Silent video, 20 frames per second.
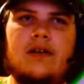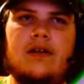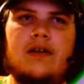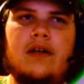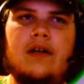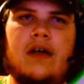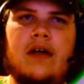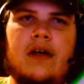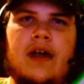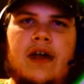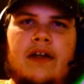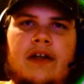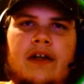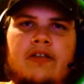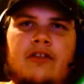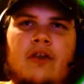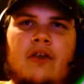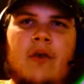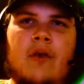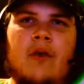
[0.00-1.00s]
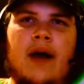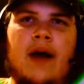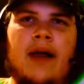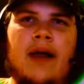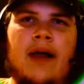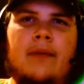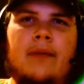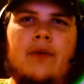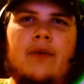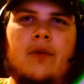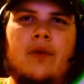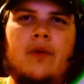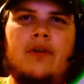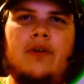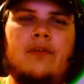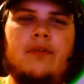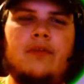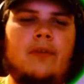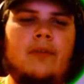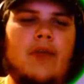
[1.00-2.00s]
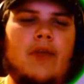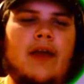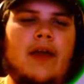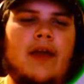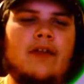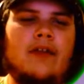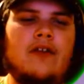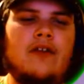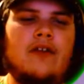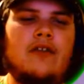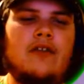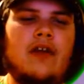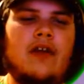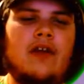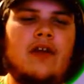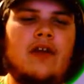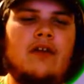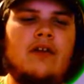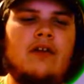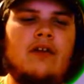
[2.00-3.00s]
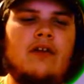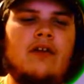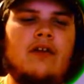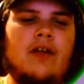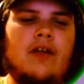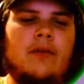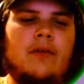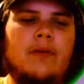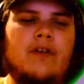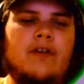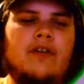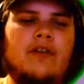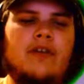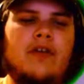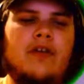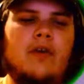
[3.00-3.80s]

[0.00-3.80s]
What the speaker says: Alright, so I'm going to play this incredibly risky.